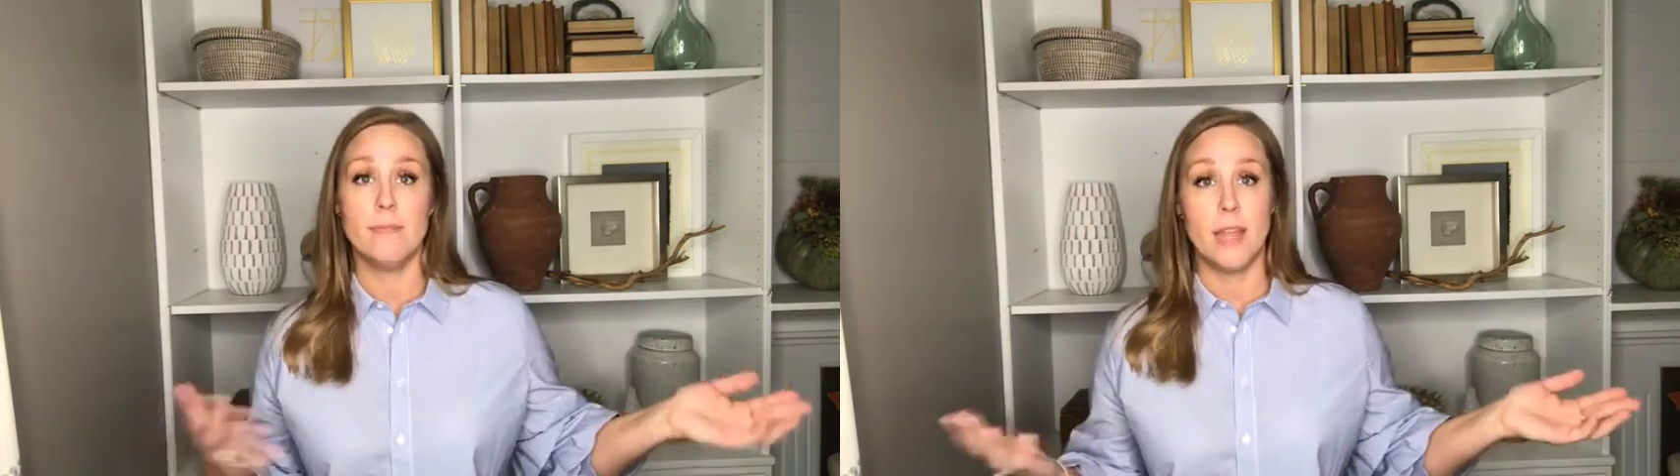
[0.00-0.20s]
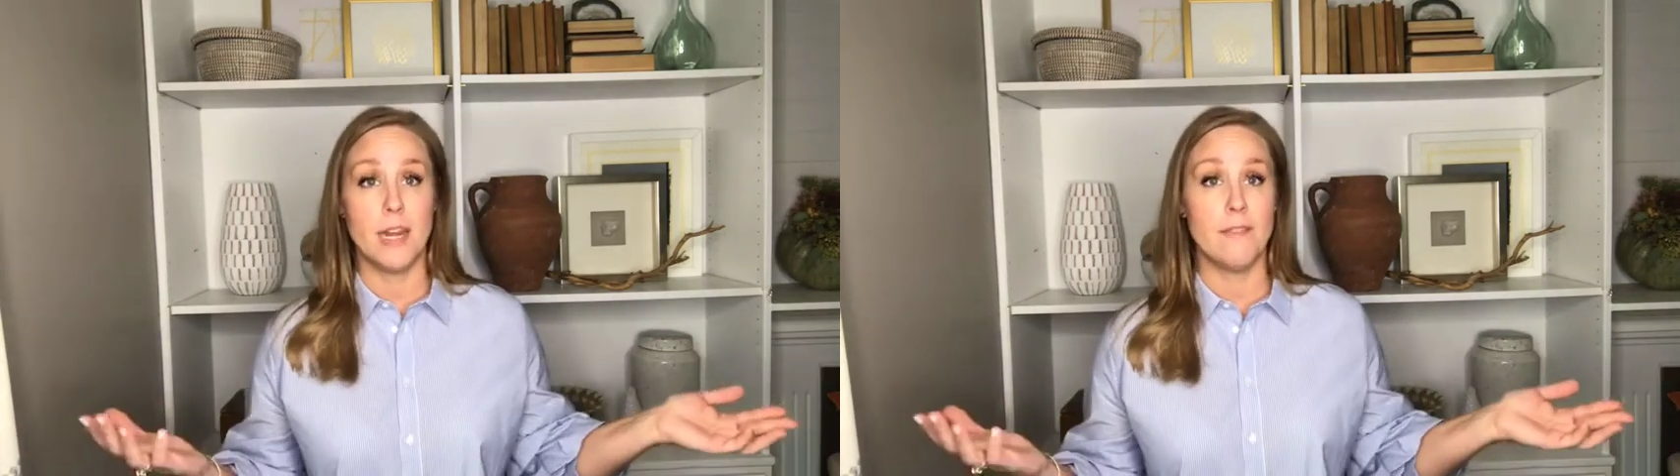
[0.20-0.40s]

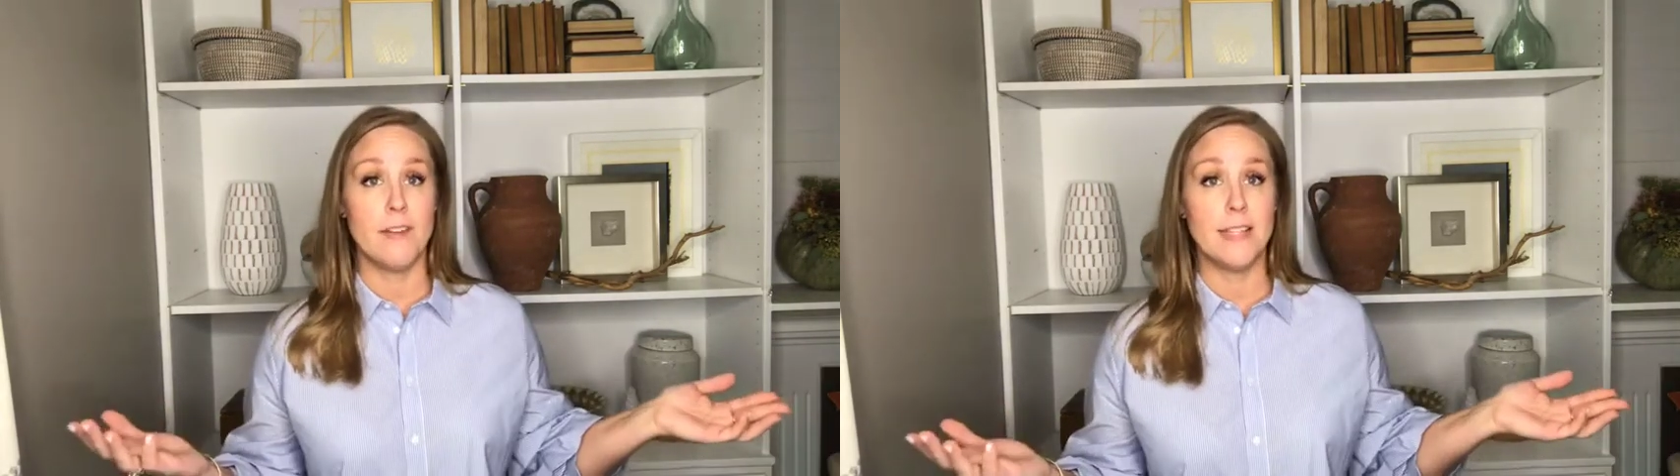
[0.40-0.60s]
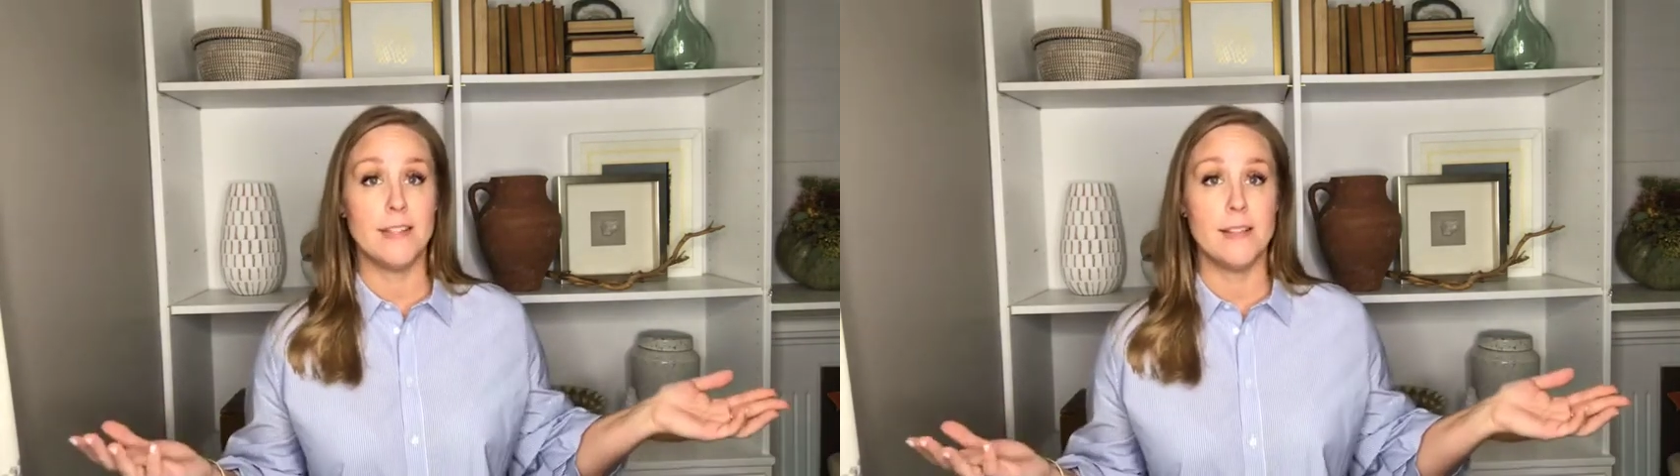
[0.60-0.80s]
any of
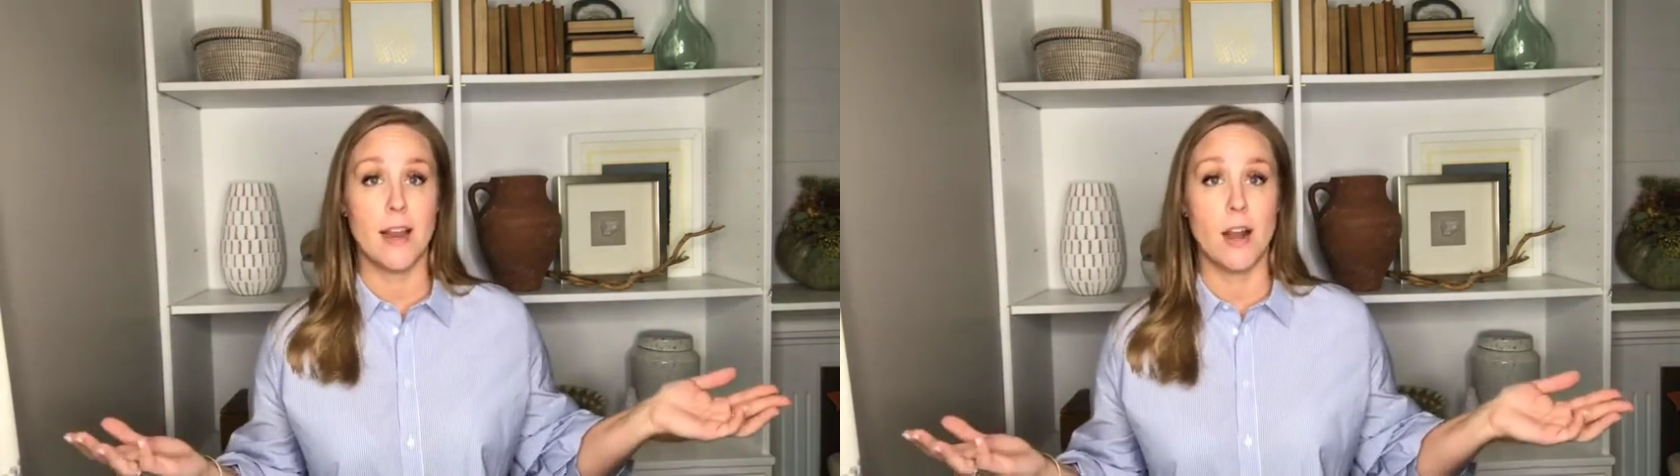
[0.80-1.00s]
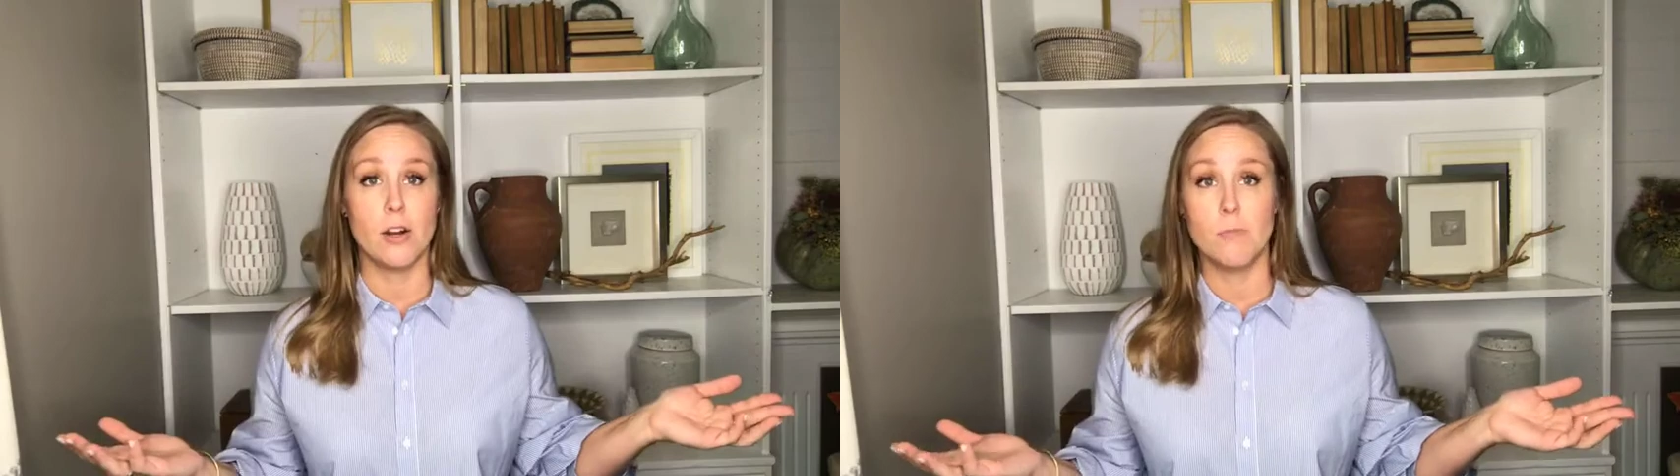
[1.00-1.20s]
us in
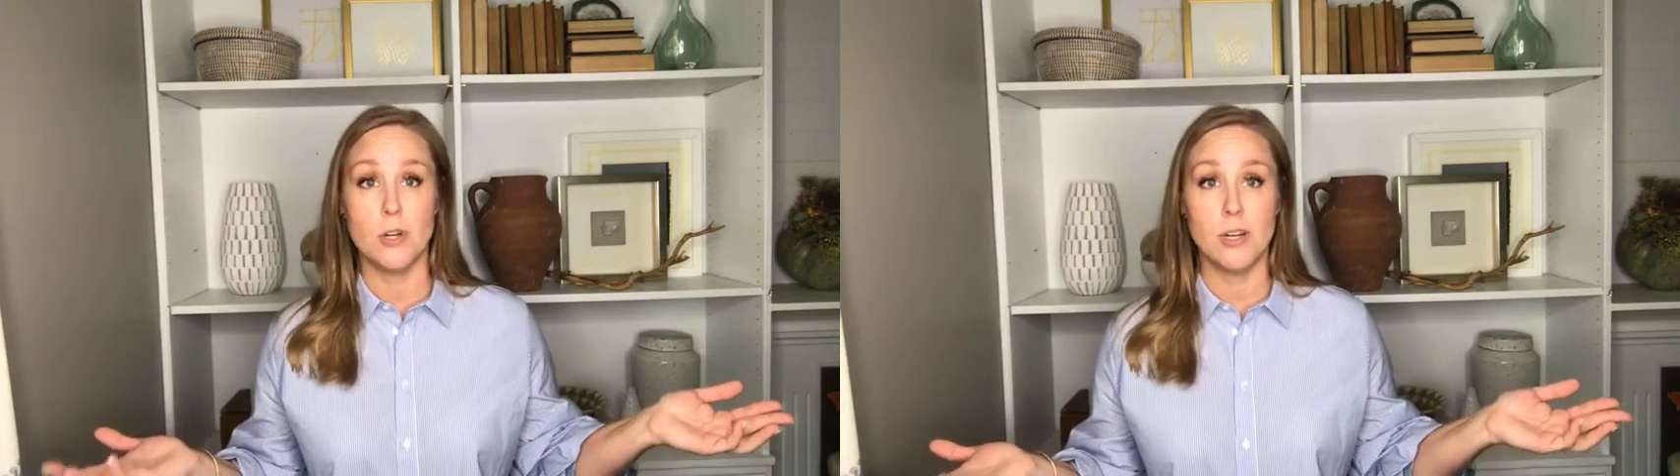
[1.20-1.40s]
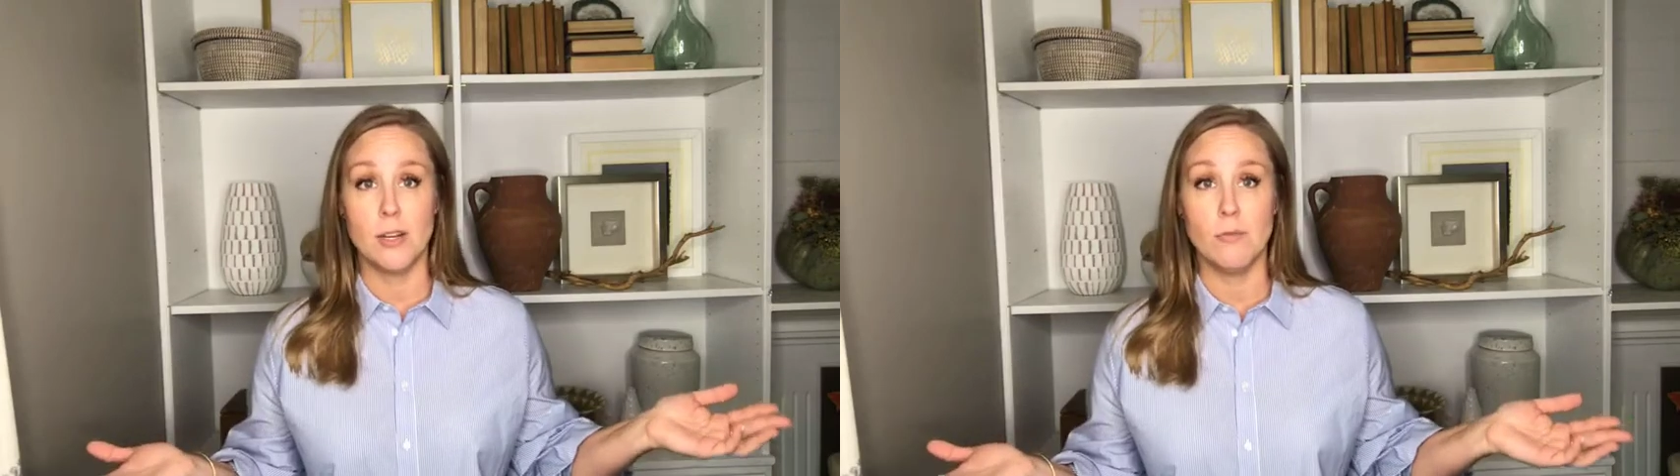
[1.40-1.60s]
our
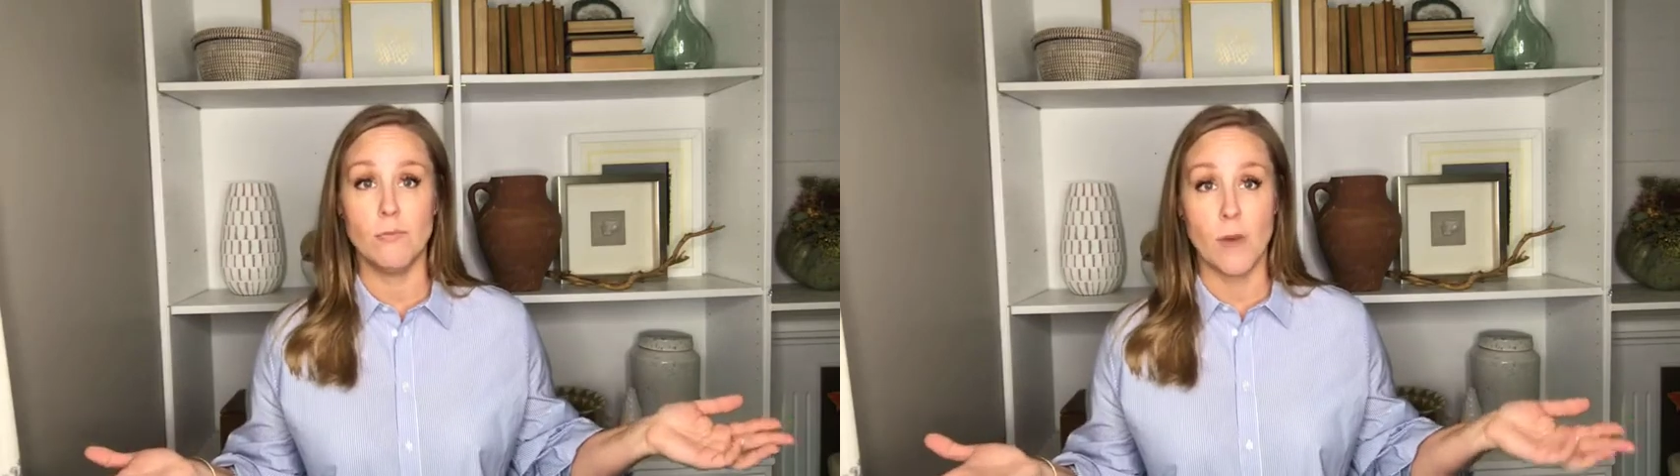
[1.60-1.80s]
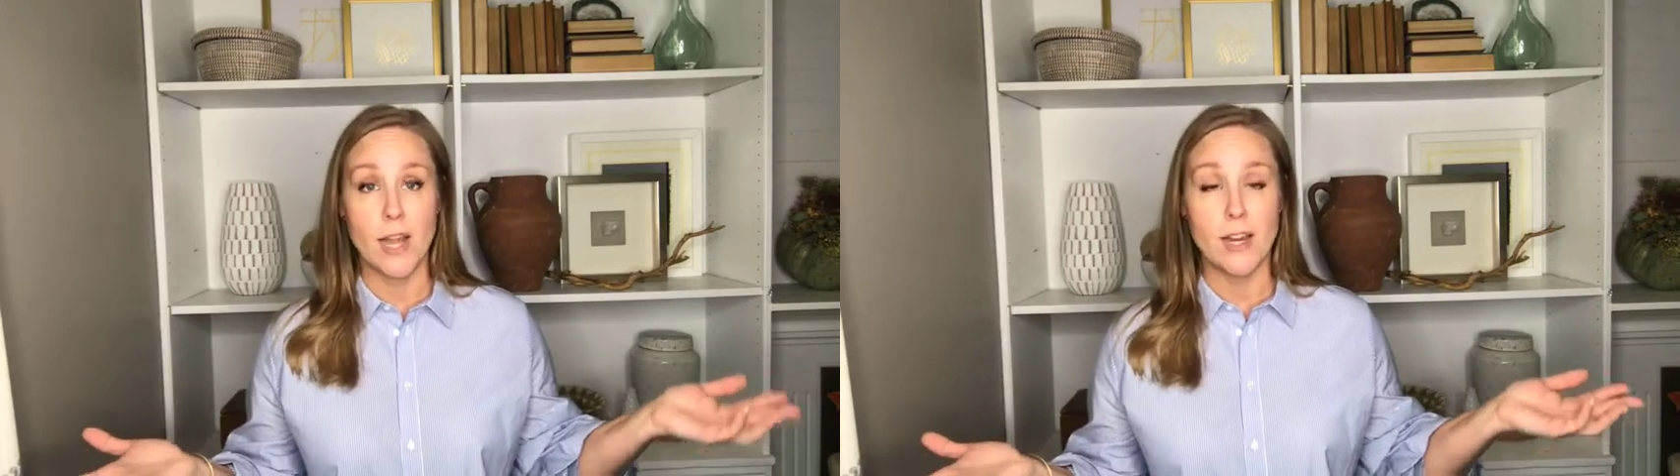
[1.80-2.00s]
community
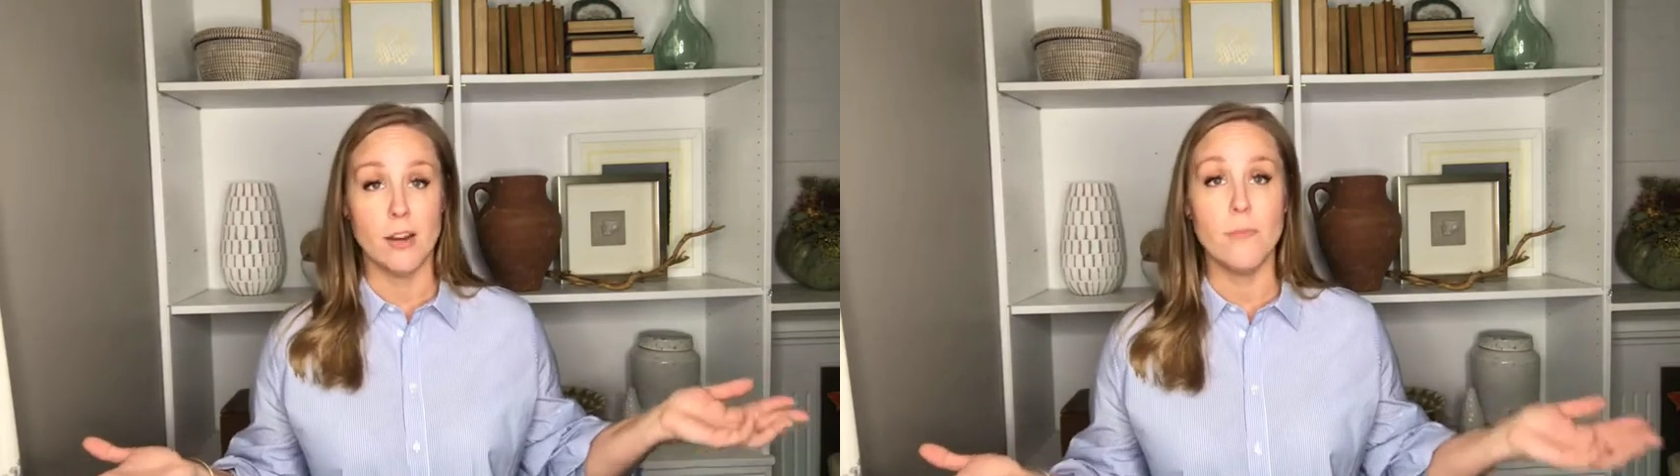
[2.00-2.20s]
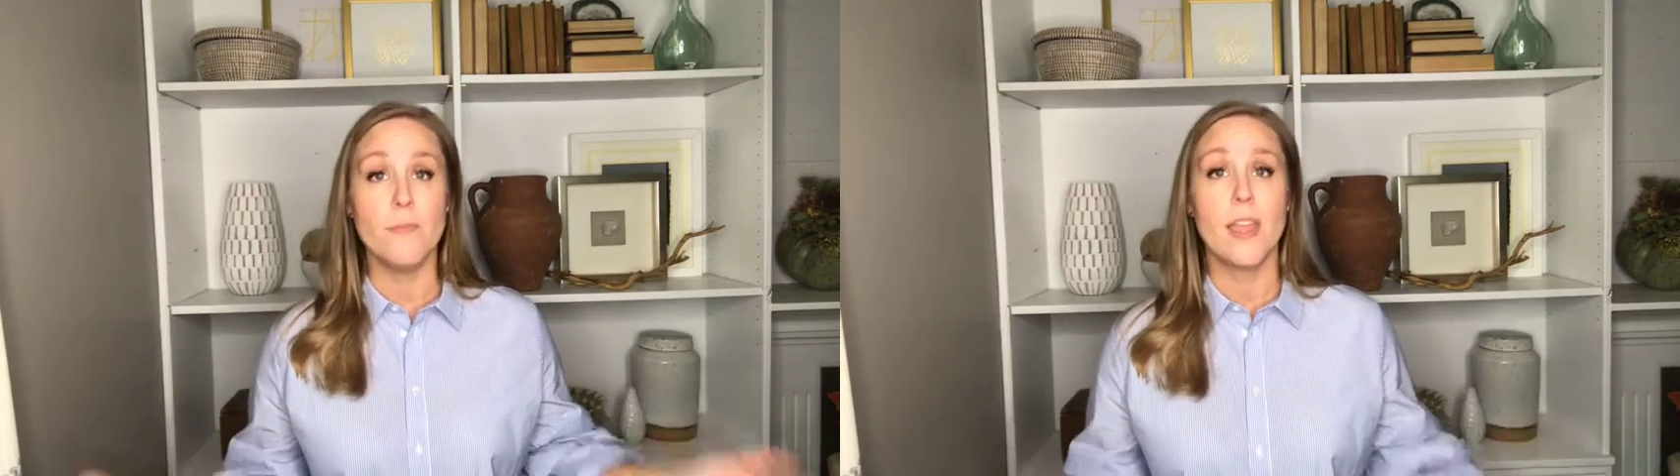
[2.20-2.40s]
right
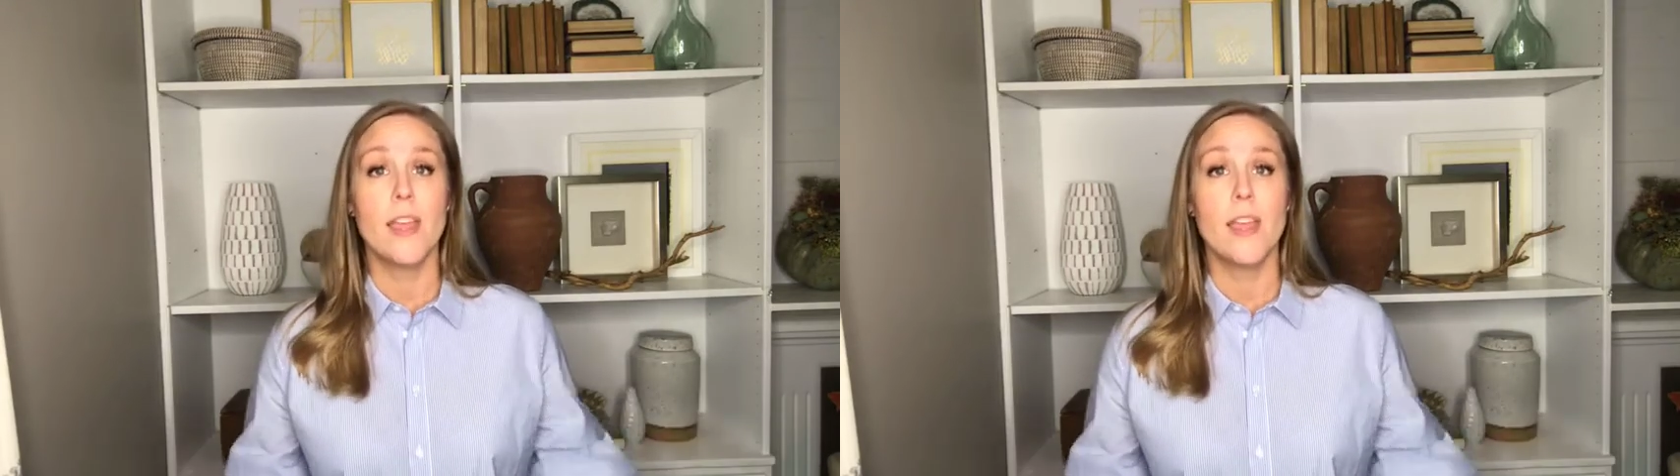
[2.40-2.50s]
here,